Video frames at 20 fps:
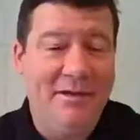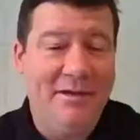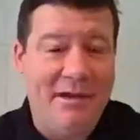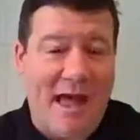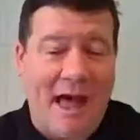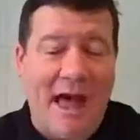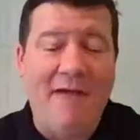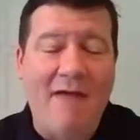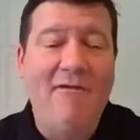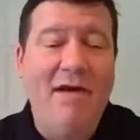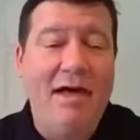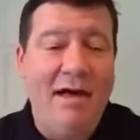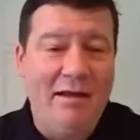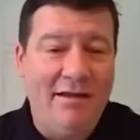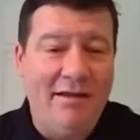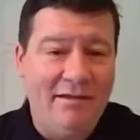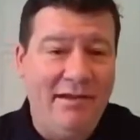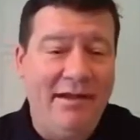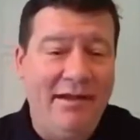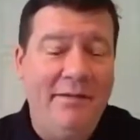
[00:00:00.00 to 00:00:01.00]
I've
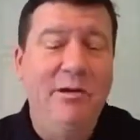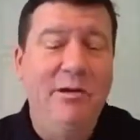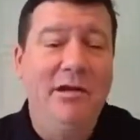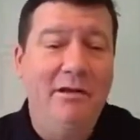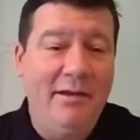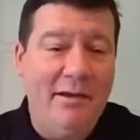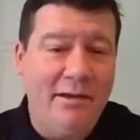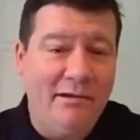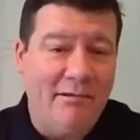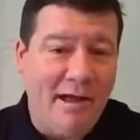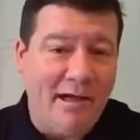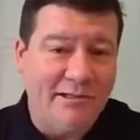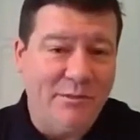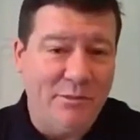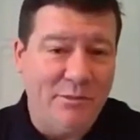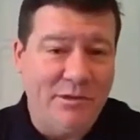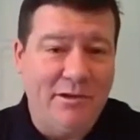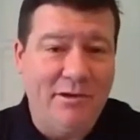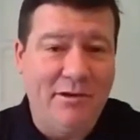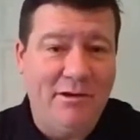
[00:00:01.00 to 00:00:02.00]
had limited interaction
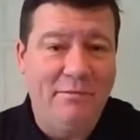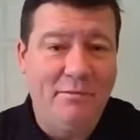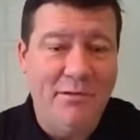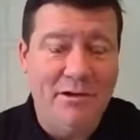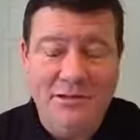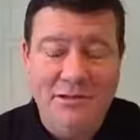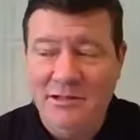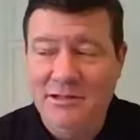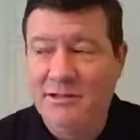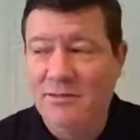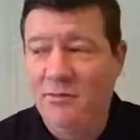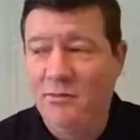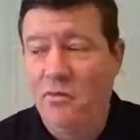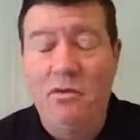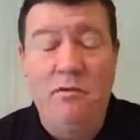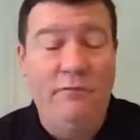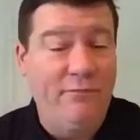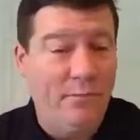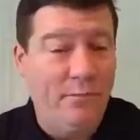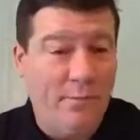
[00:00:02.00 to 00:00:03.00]
with her, but she's a
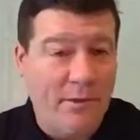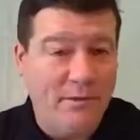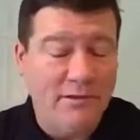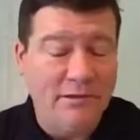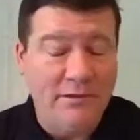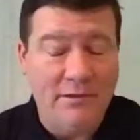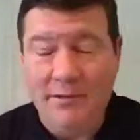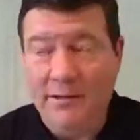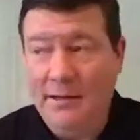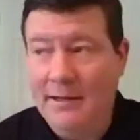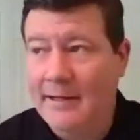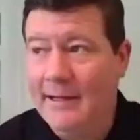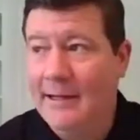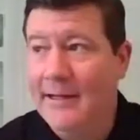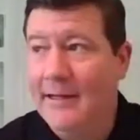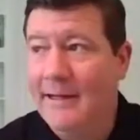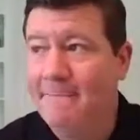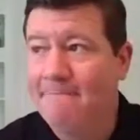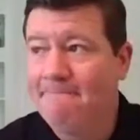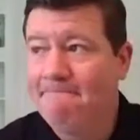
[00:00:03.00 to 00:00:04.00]
wonderful person,
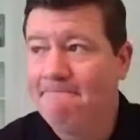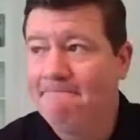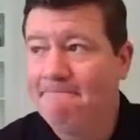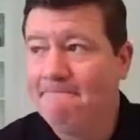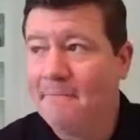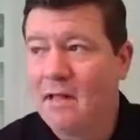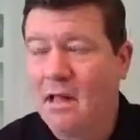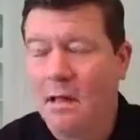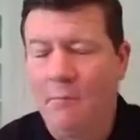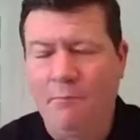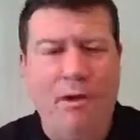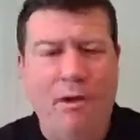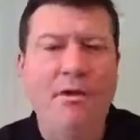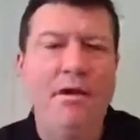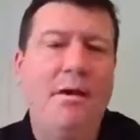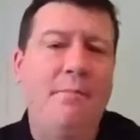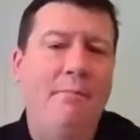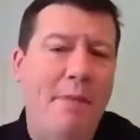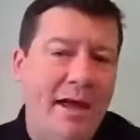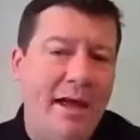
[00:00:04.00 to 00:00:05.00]
um, a
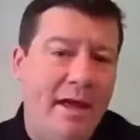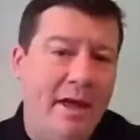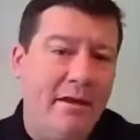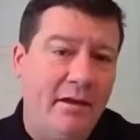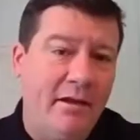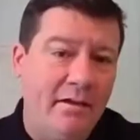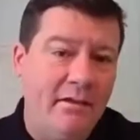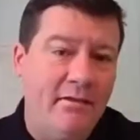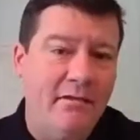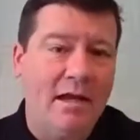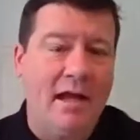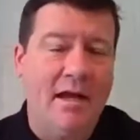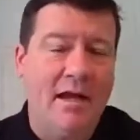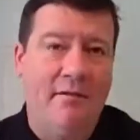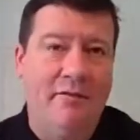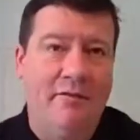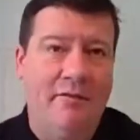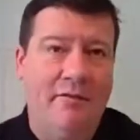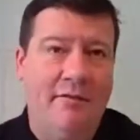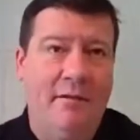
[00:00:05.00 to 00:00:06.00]
brilliant mind, and kind
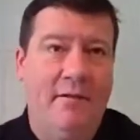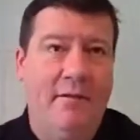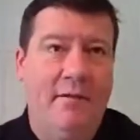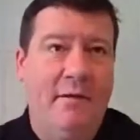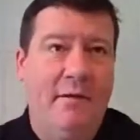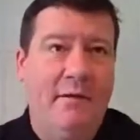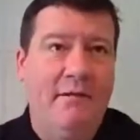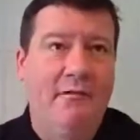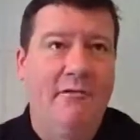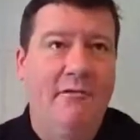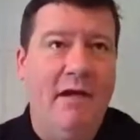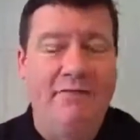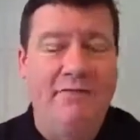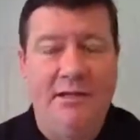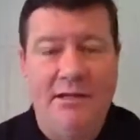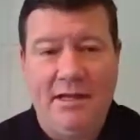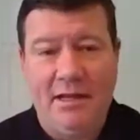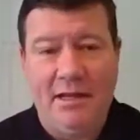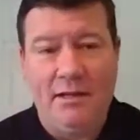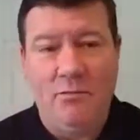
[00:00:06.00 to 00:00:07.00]
of
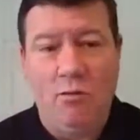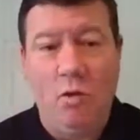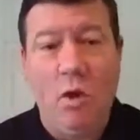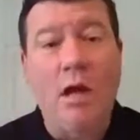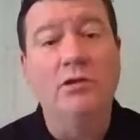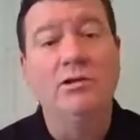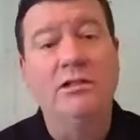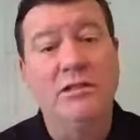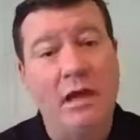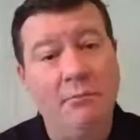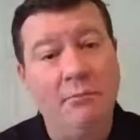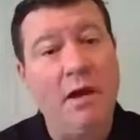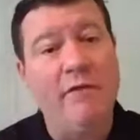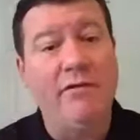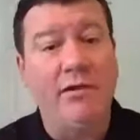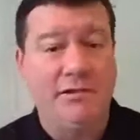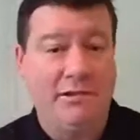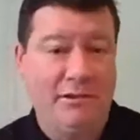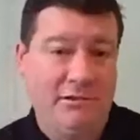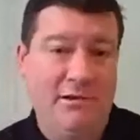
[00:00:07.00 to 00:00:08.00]
gravitate. Well, some of
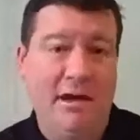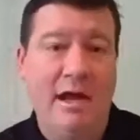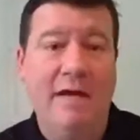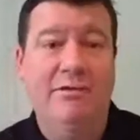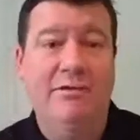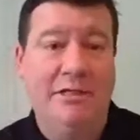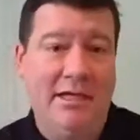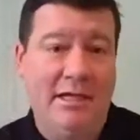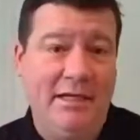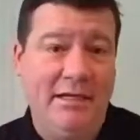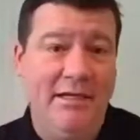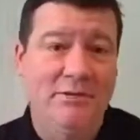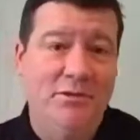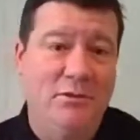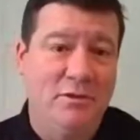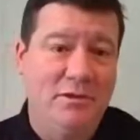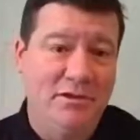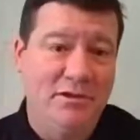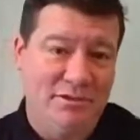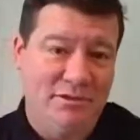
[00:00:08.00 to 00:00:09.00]
us gravitate
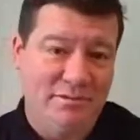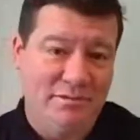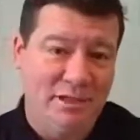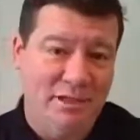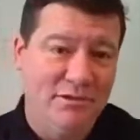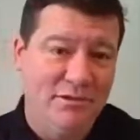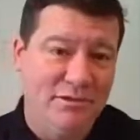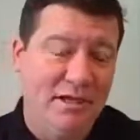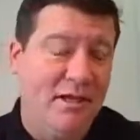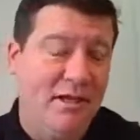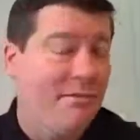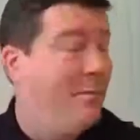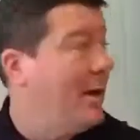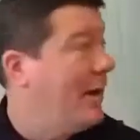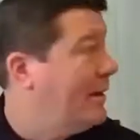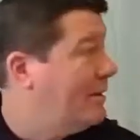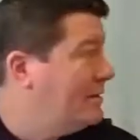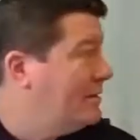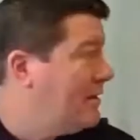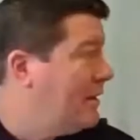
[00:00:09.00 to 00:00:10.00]
towards those kind of
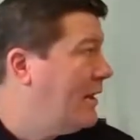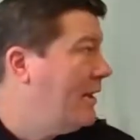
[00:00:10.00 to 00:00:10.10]
minds,